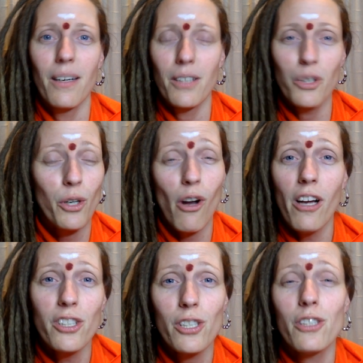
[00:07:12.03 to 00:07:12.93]
your
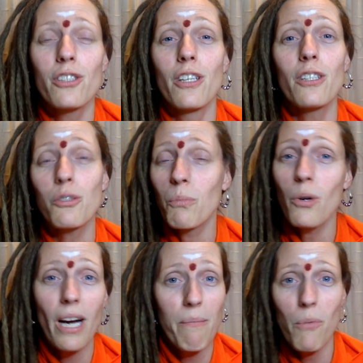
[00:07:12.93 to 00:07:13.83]
consciousness
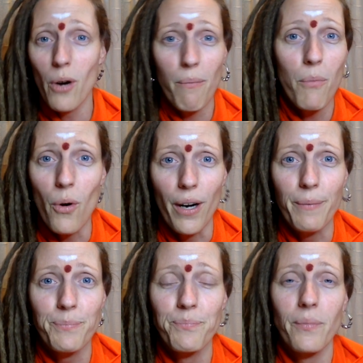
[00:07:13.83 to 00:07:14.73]
more and more and
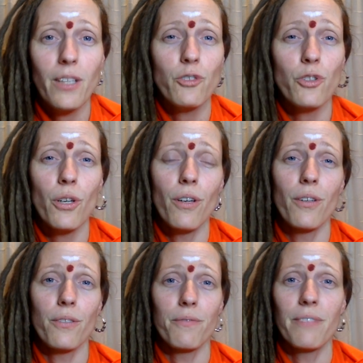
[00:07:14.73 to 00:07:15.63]
more.
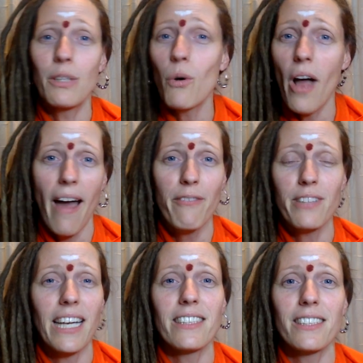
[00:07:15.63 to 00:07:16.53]
So we all have
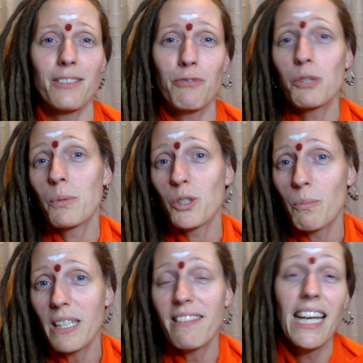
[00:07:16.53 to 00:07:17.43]
that
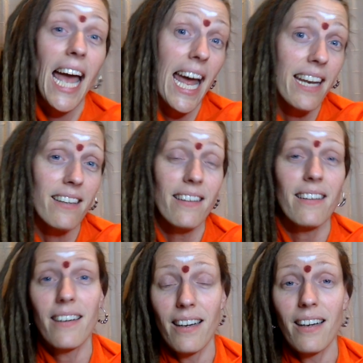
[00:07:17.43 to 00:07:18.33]
responsibility and
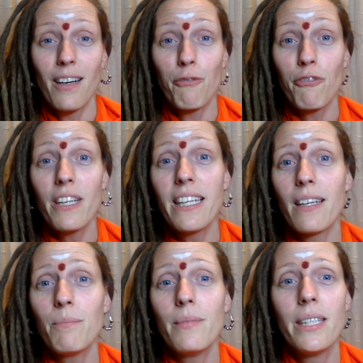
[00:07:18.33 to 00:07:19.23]

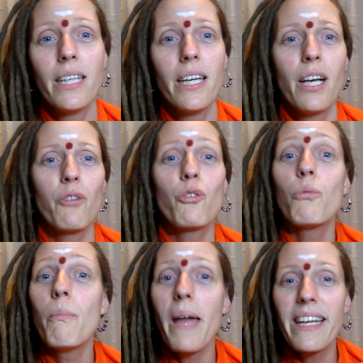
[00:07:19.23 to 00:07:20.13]
freedom
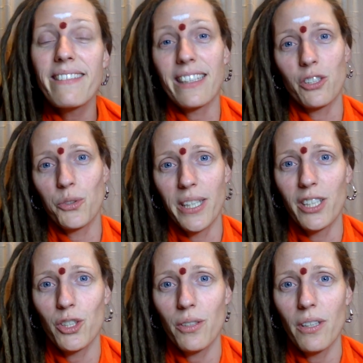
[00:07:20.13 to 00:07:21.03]
to make that
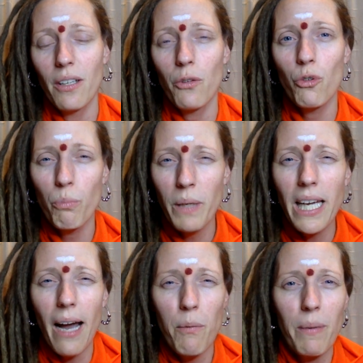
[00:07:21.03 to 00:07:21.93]
choice, to
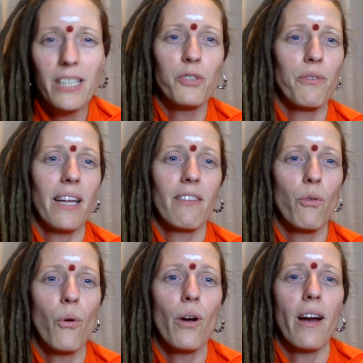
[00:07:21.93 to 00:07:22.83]
be our best friend
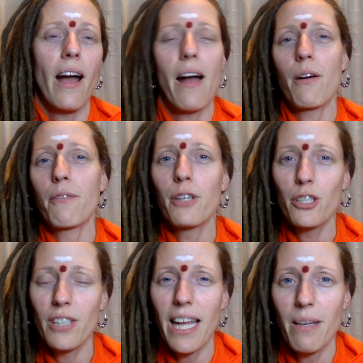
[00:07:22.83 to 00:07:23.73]
or our
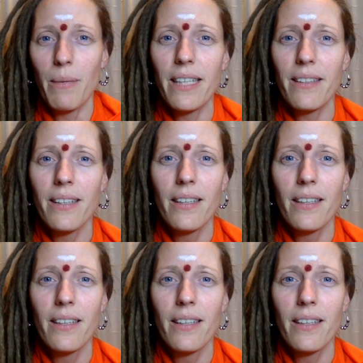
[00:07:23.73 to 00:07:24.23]
worst enemy.